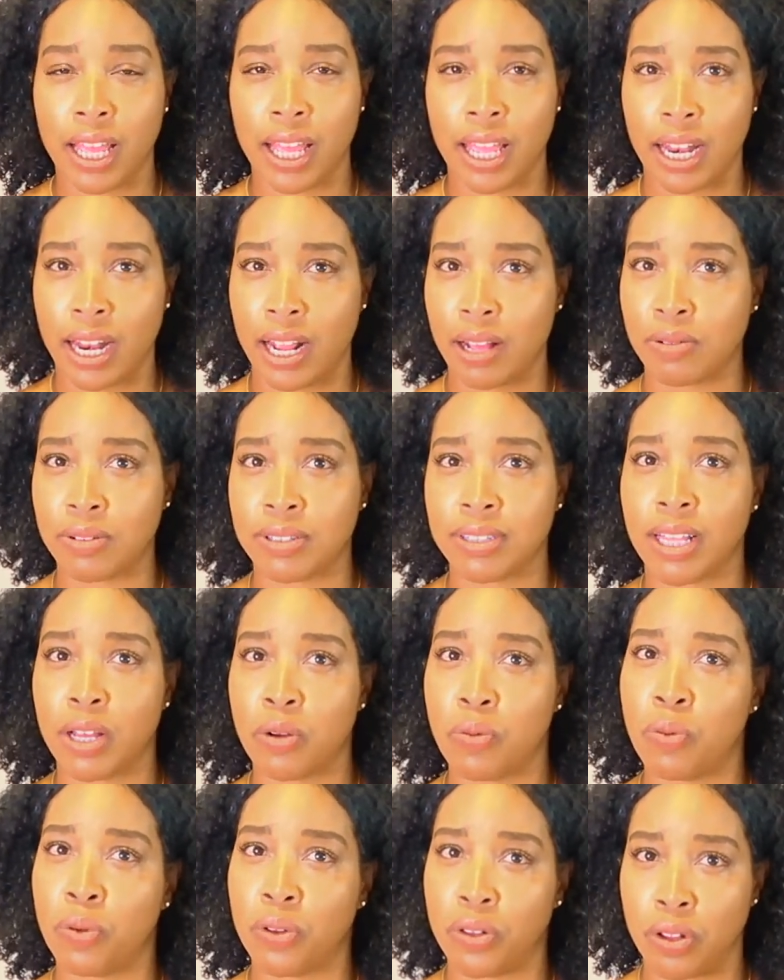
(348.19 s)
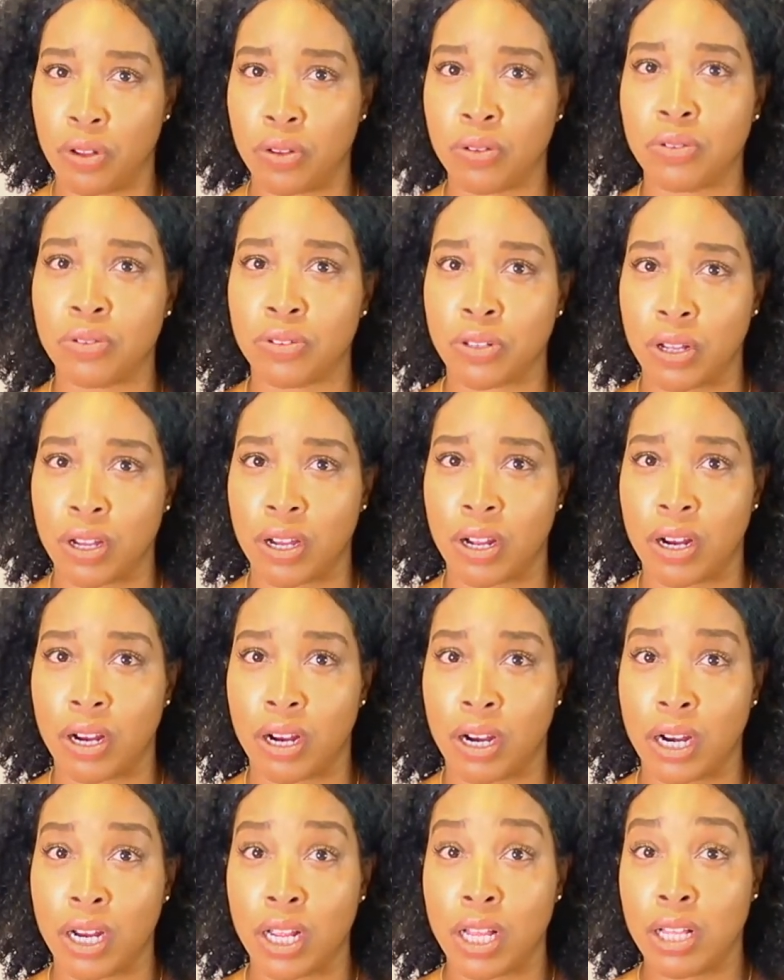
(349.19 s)
And I was like, well, those
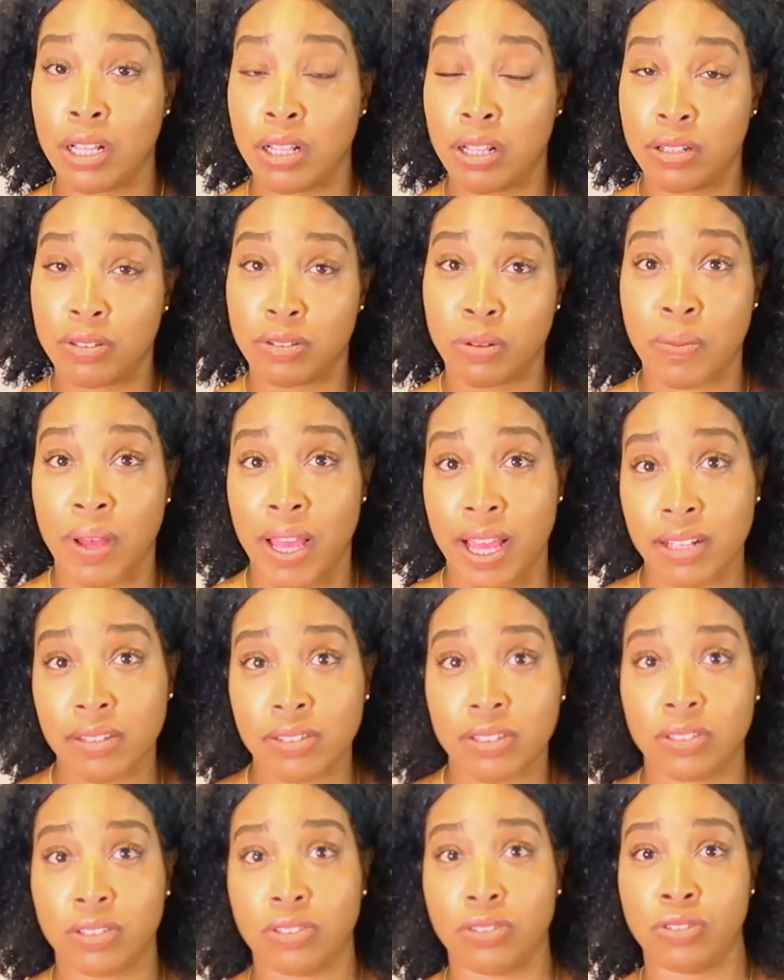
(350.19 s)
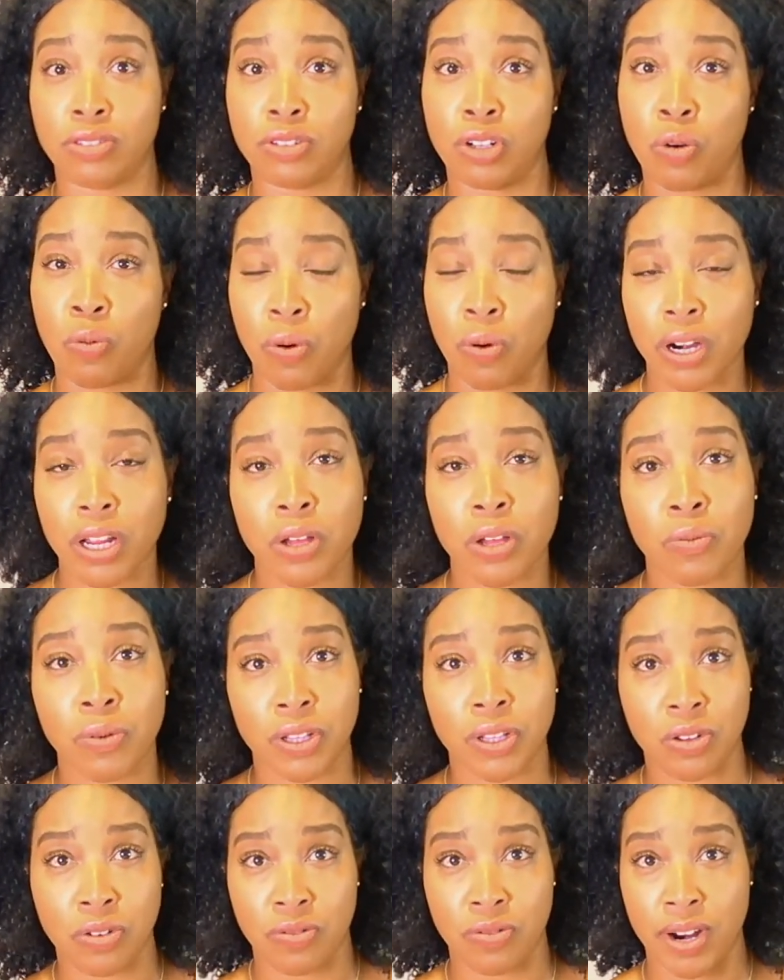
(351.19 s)
are some ancestors that are working
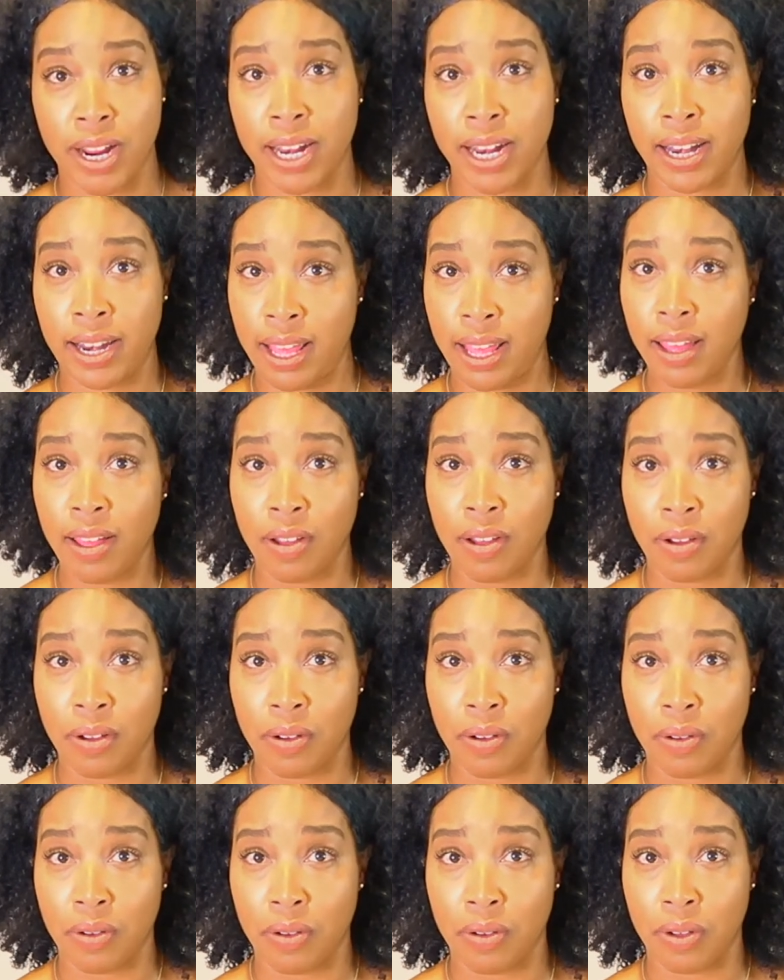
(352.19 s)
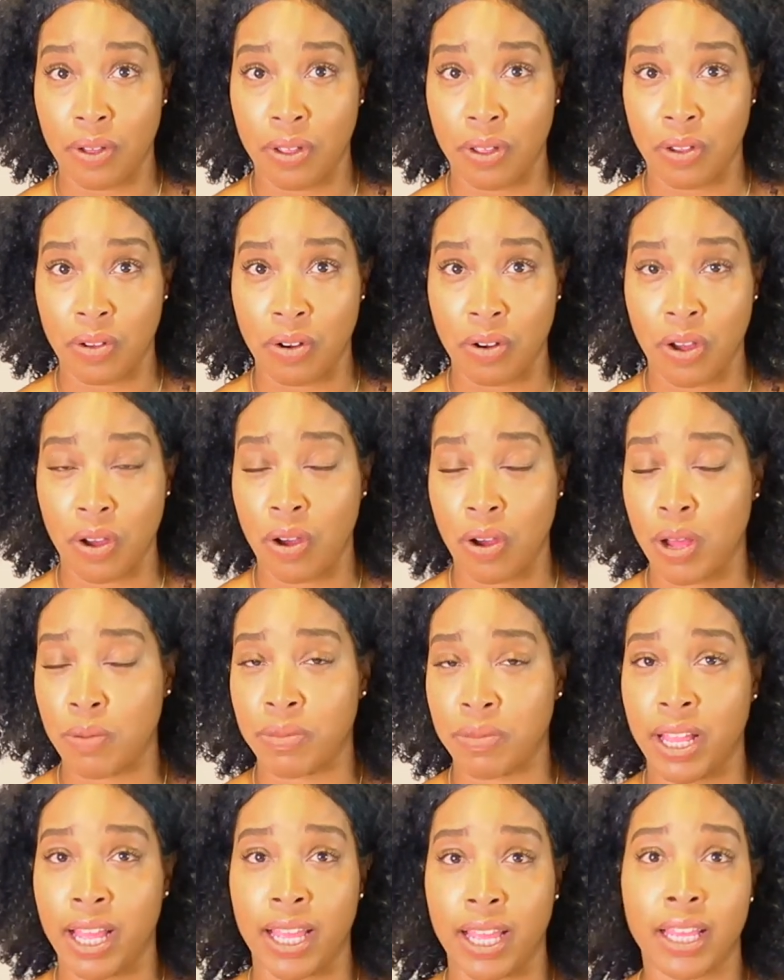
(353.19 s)
with you right now. You know,
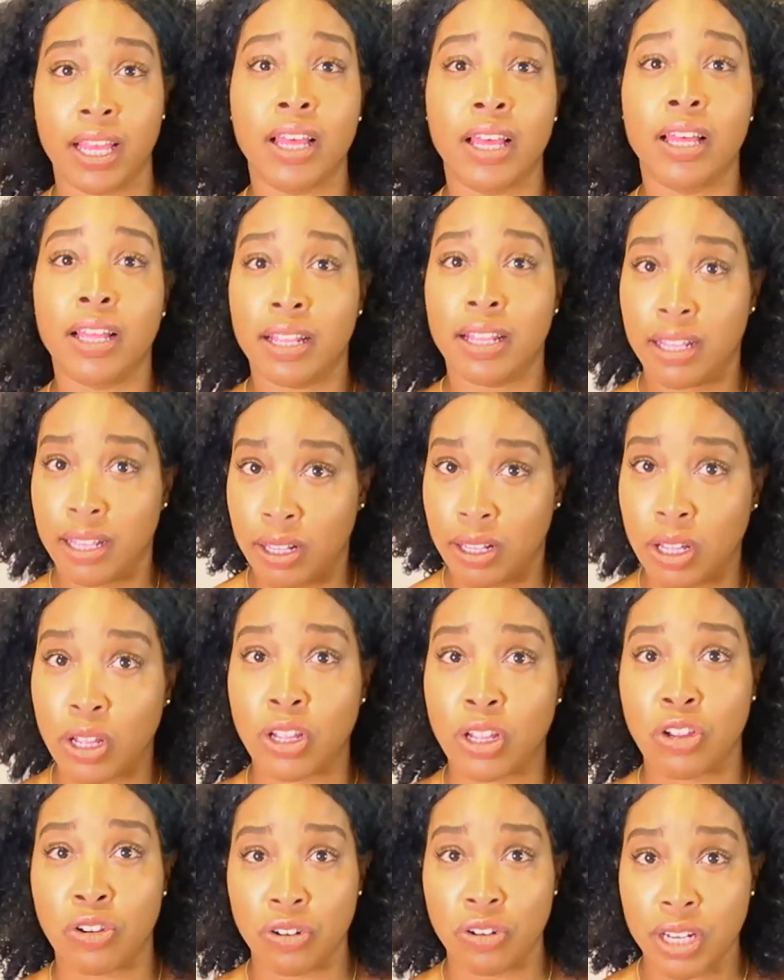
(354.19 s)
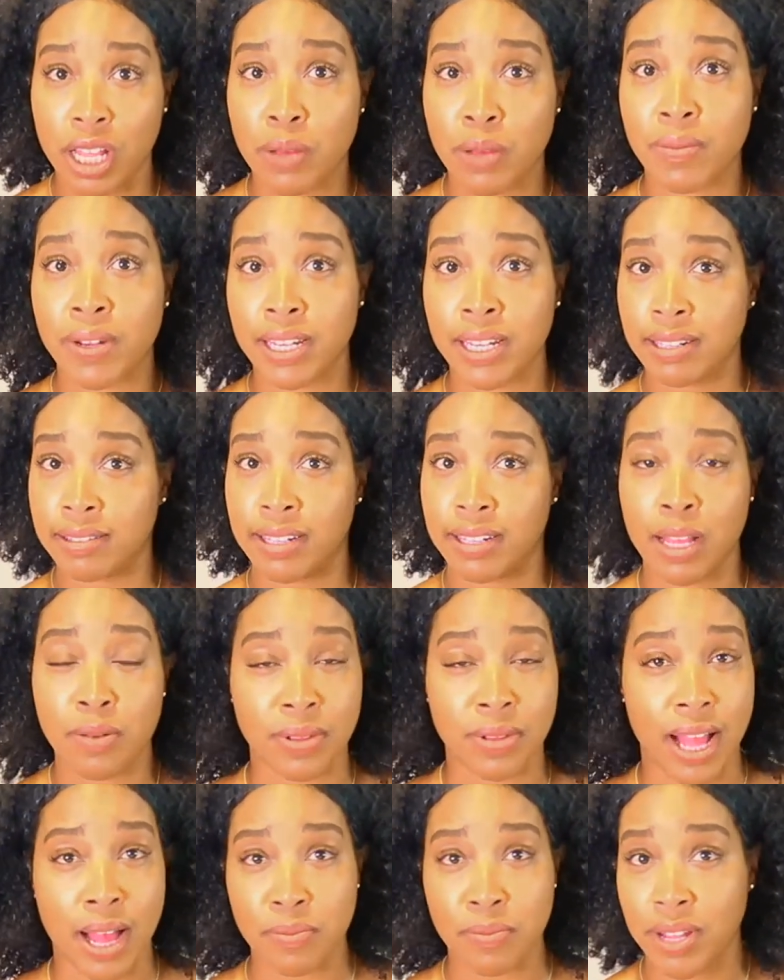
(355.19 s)
I'm like, you're naming these
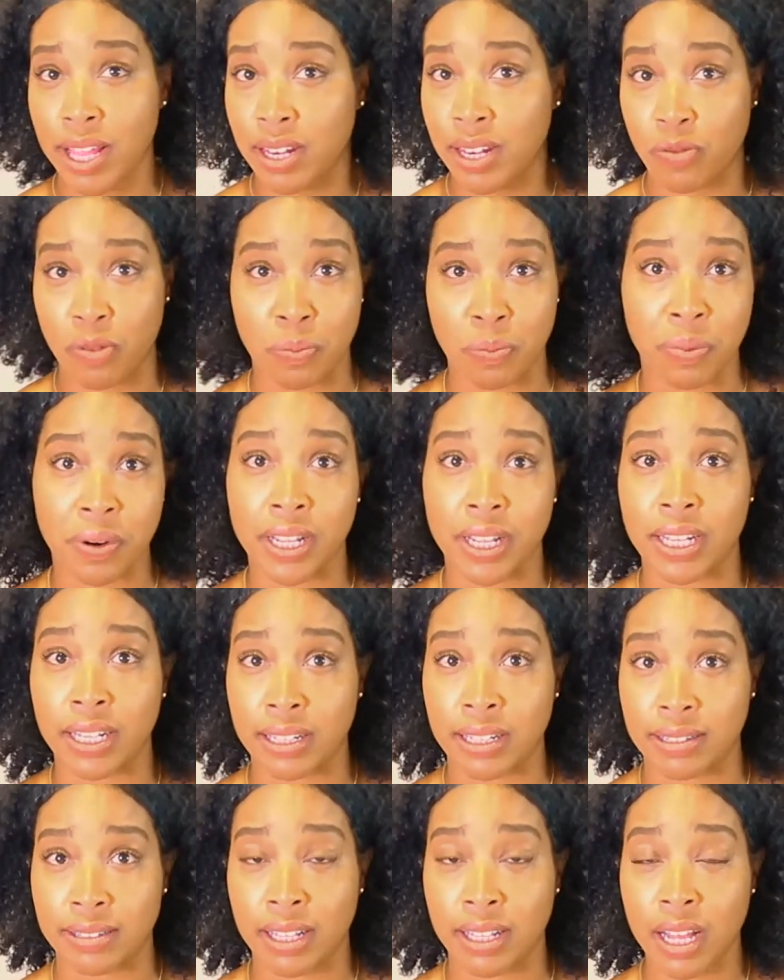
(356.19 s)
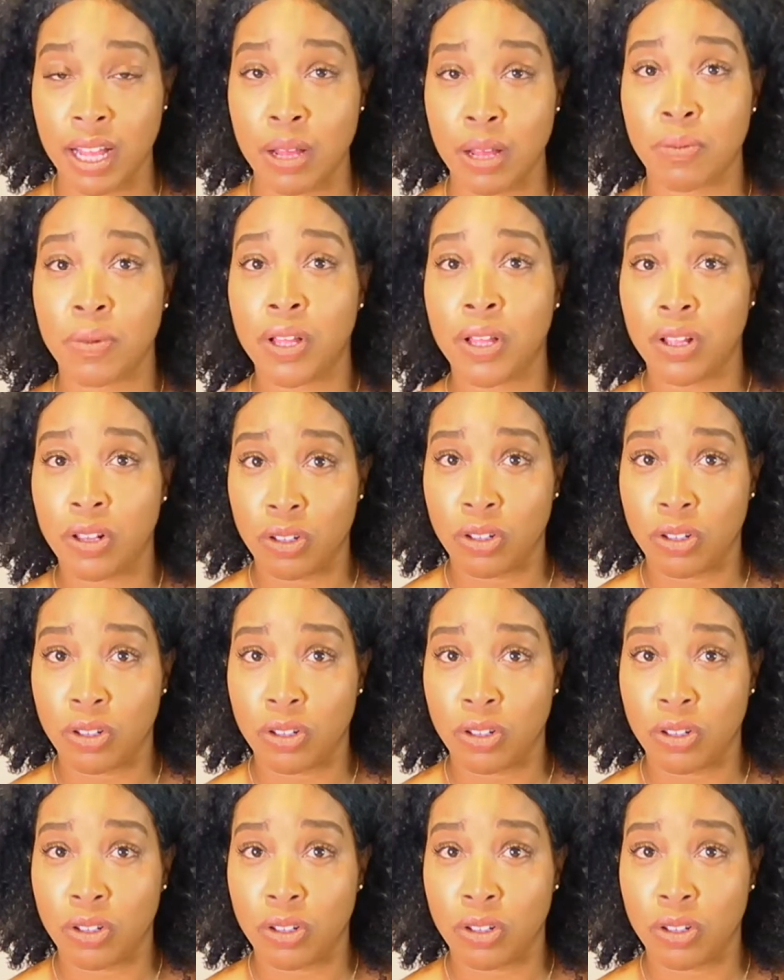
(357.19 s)
names. I'm not even bringing this up.